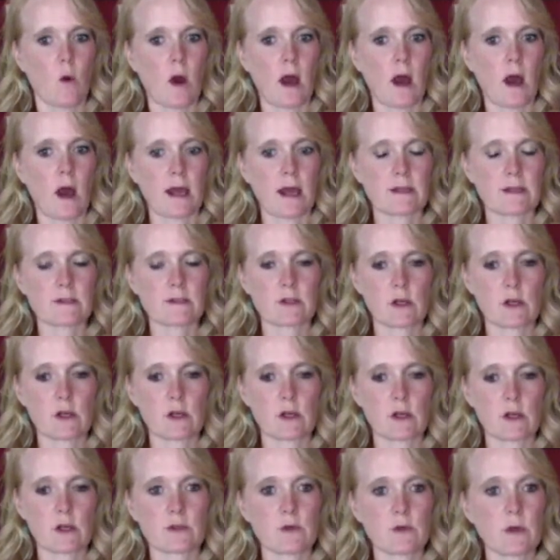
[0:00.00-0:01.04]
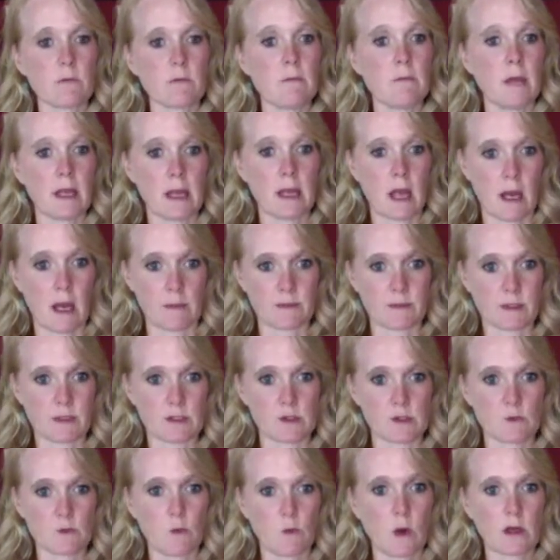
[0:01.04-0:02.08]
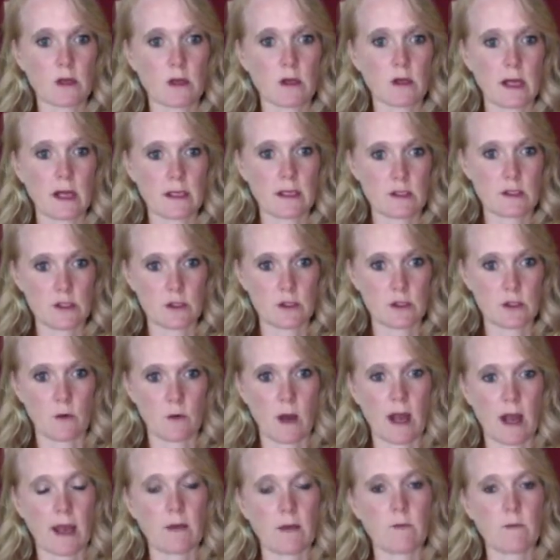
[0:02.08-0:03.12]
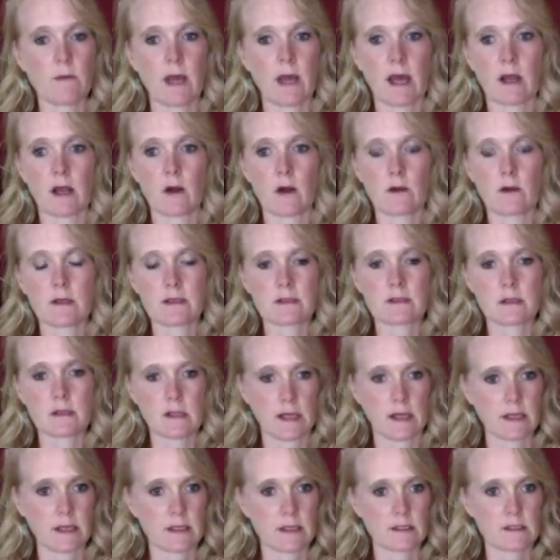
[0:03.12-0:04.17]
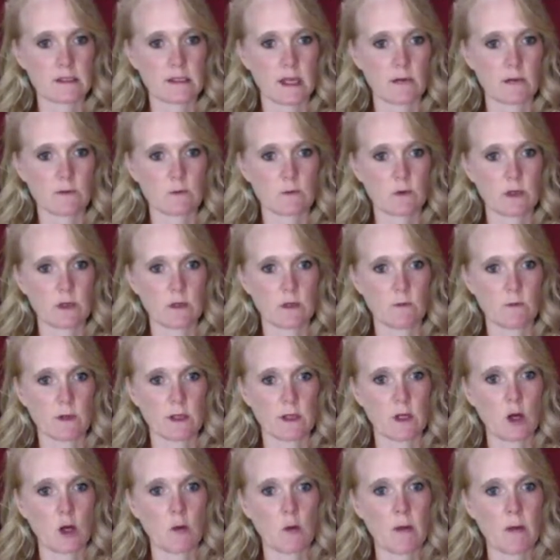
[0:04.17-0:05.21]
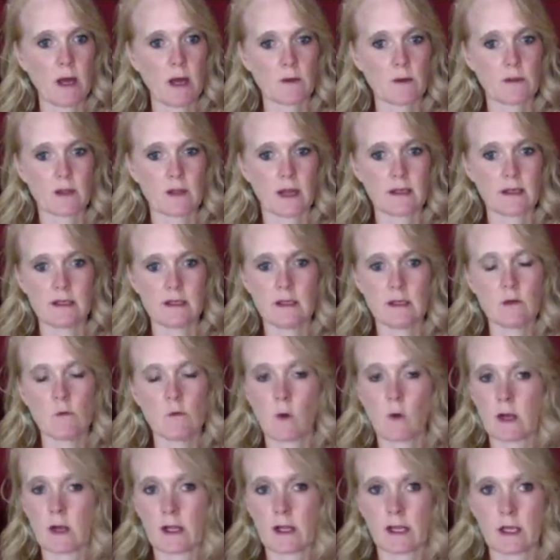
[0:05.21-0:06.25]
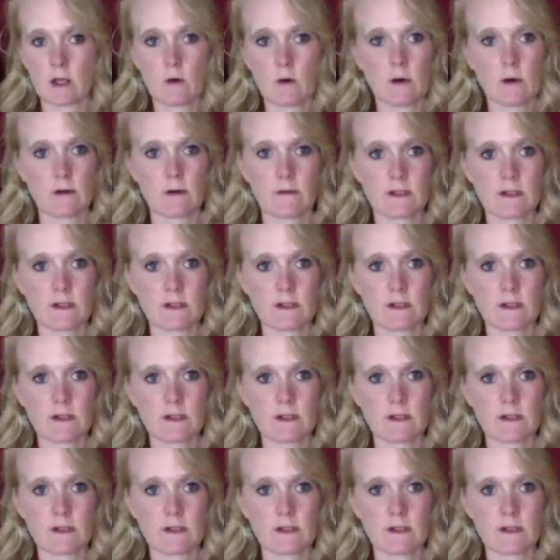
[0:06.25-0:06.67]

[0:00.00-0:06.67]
I started pursuing many options. What could I do? I had all these clients that I was working with in home health that I didn't want to let go of.